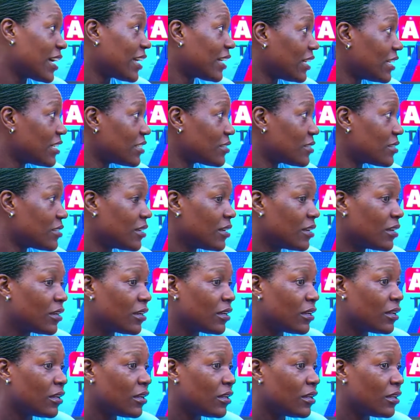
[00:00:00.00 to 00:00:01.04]
At least
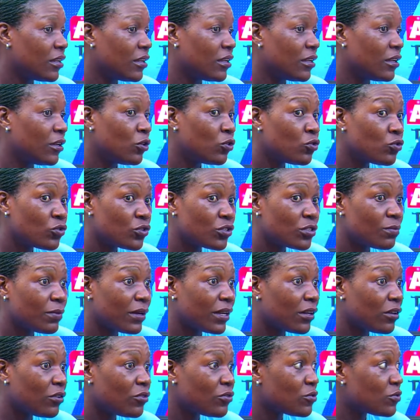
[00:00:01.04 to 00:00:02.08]
lose,
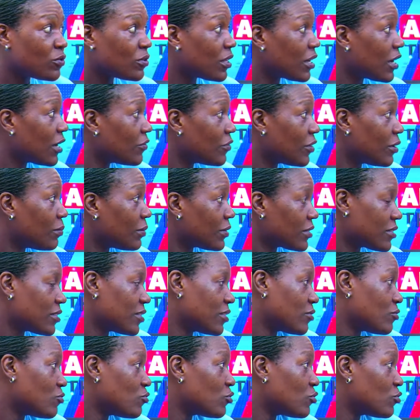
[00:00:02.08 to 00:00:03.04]
but lose with 100%.